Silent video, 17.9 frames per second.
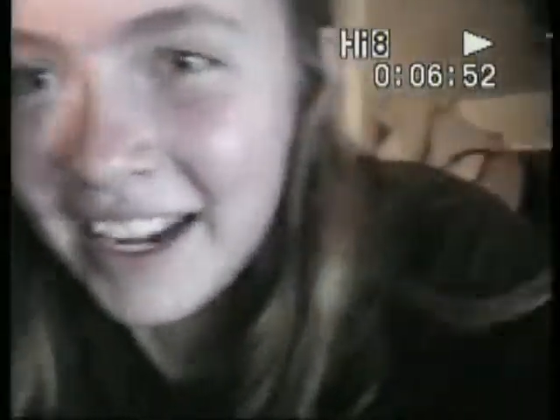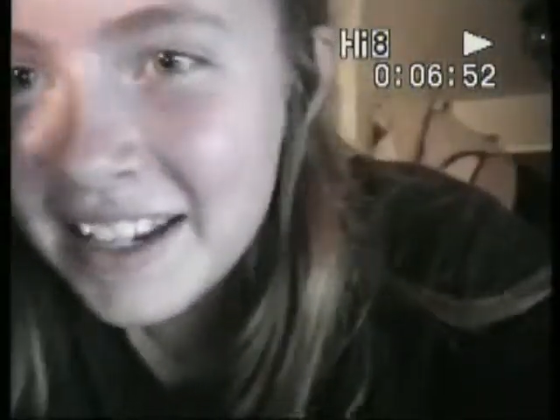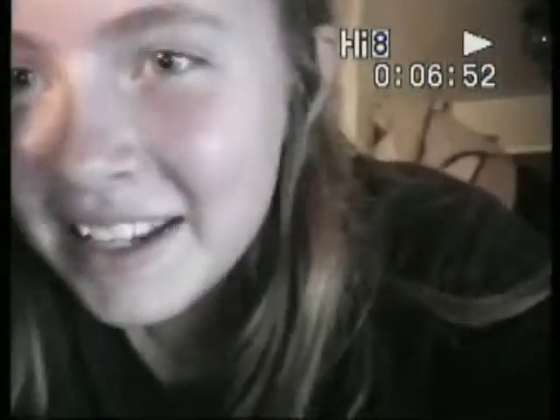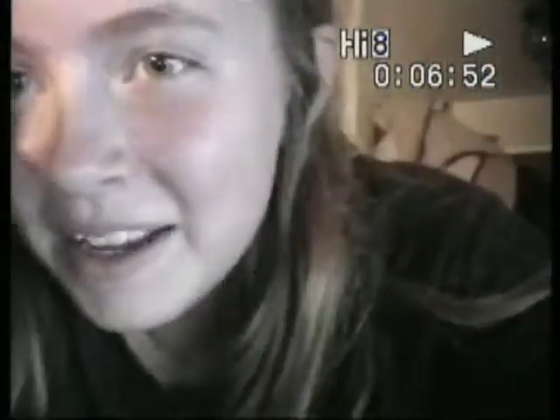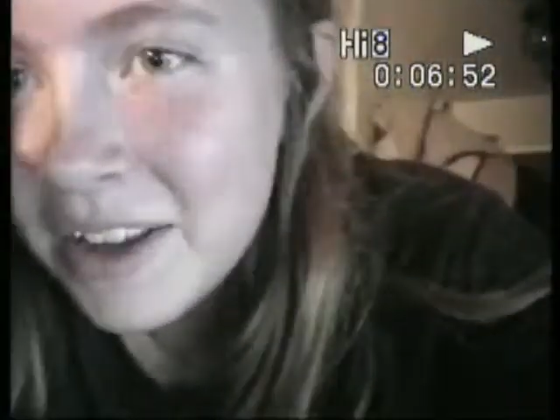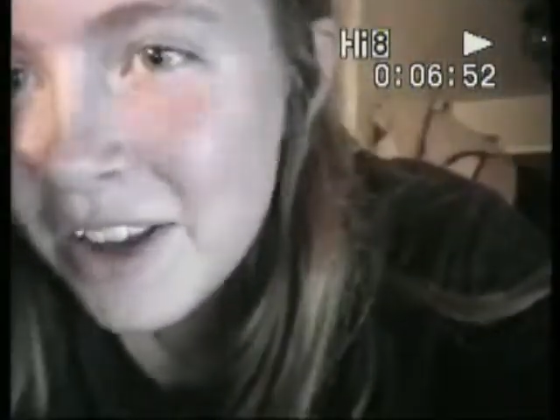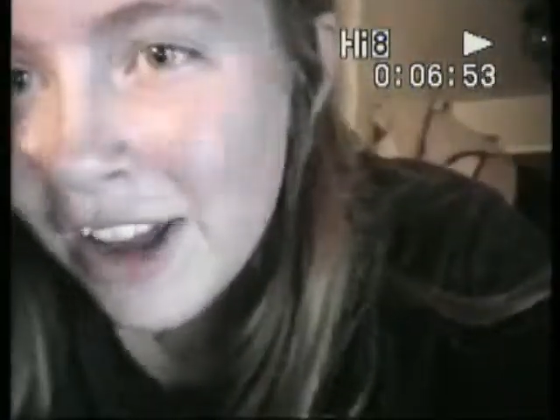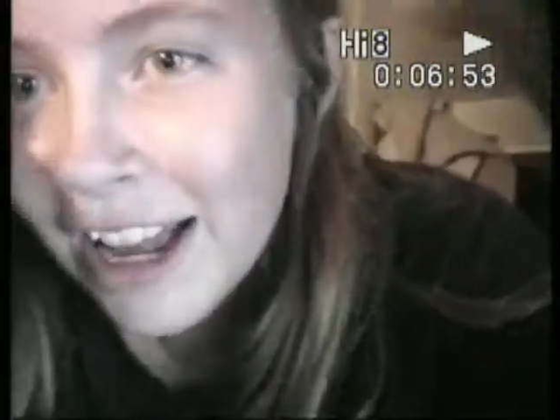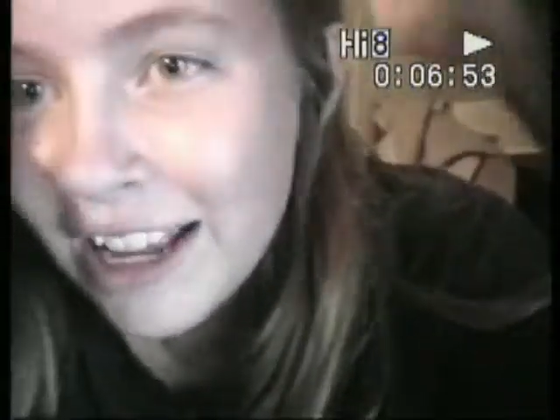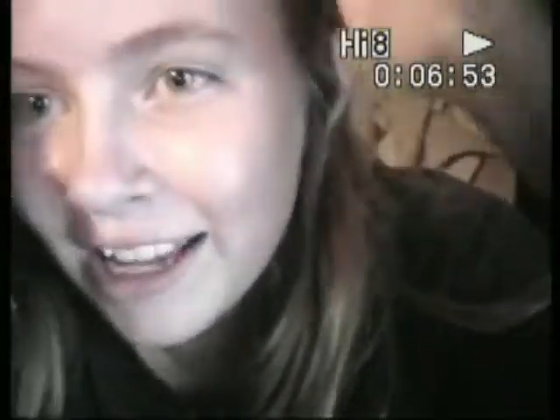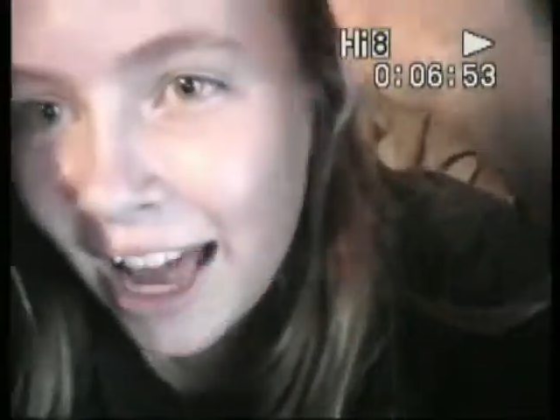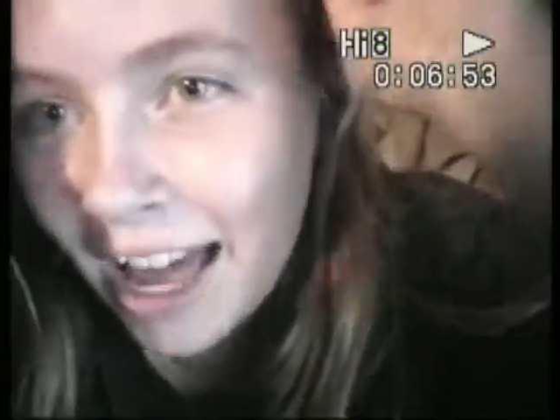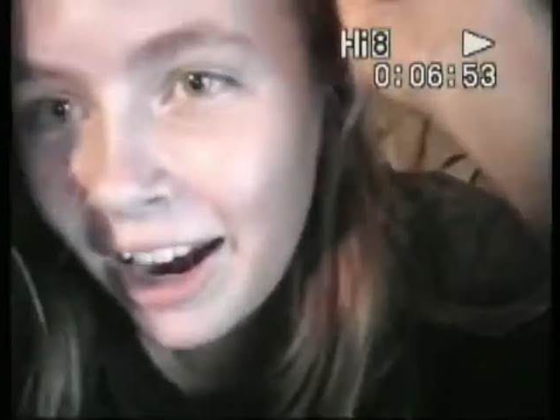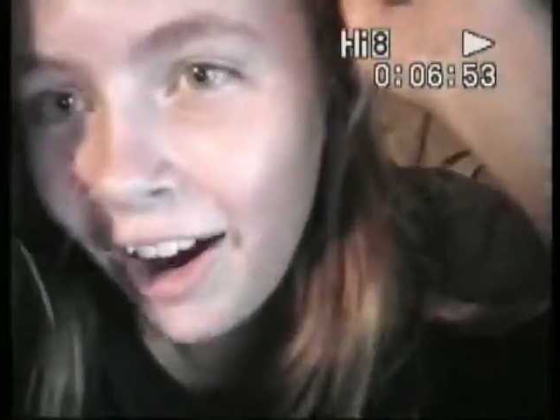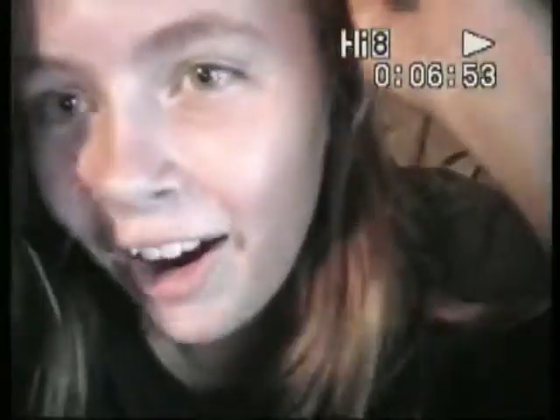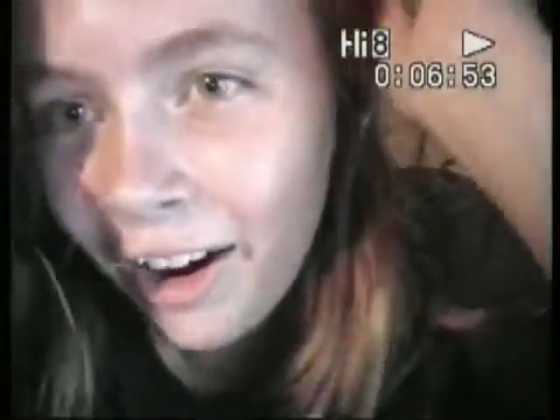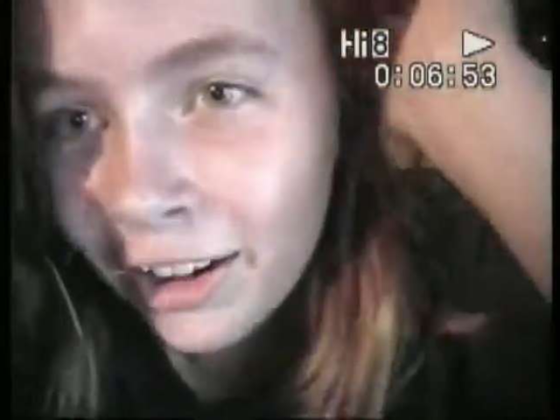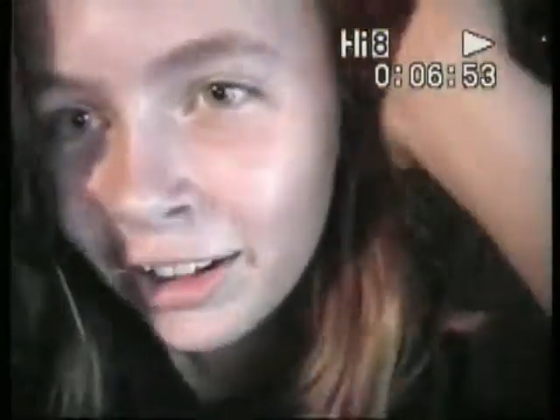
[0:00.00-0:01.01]
and you can
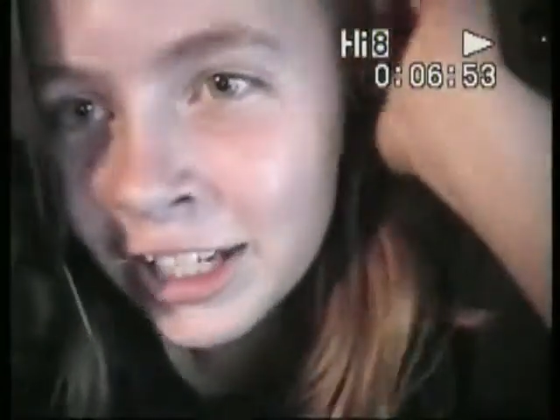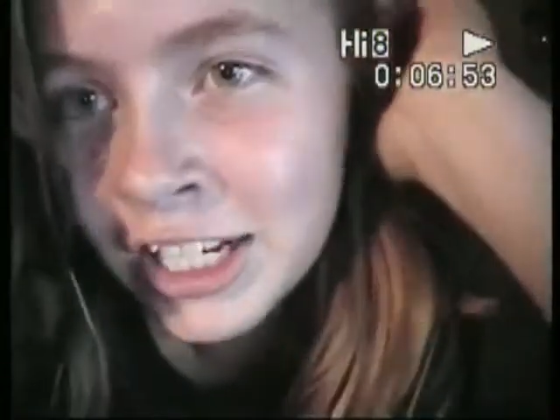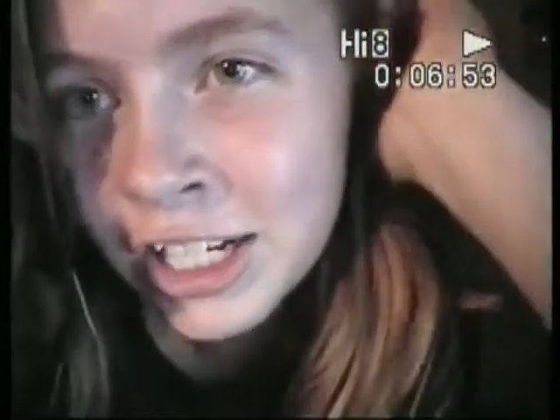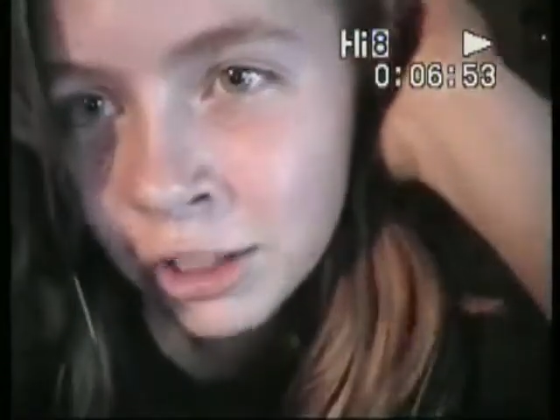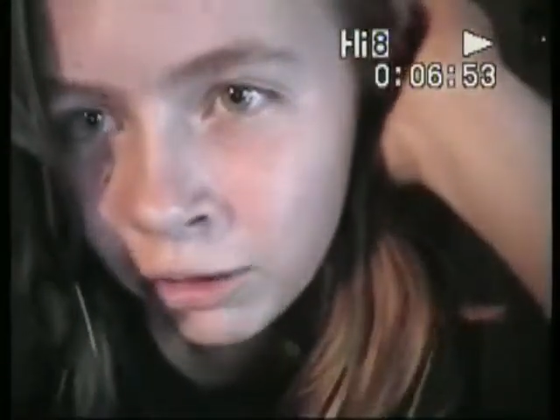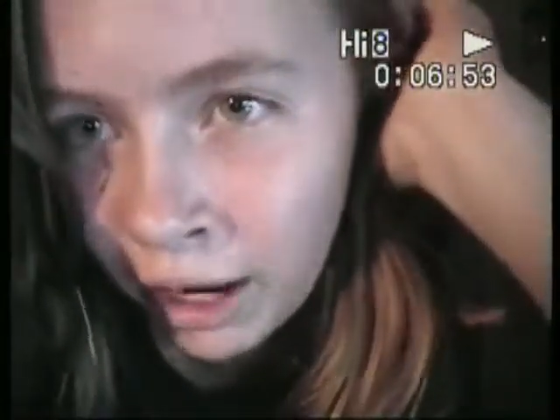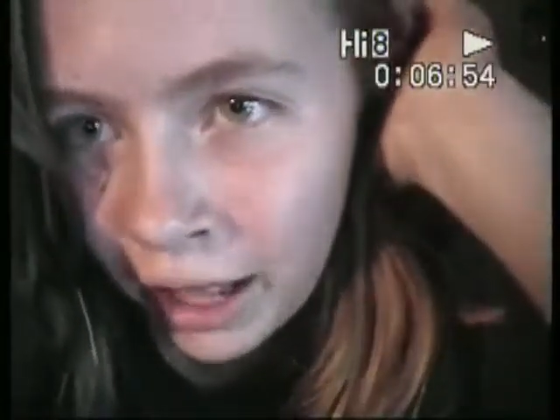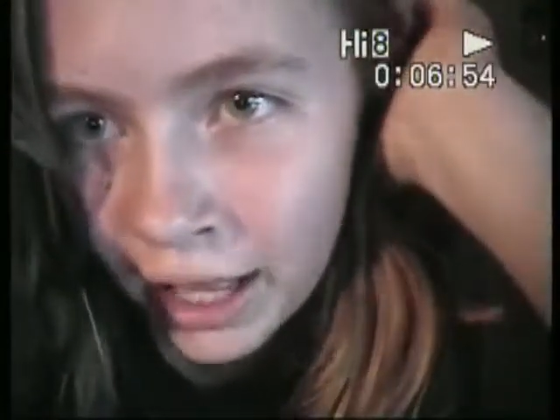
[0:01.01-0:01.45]
get all these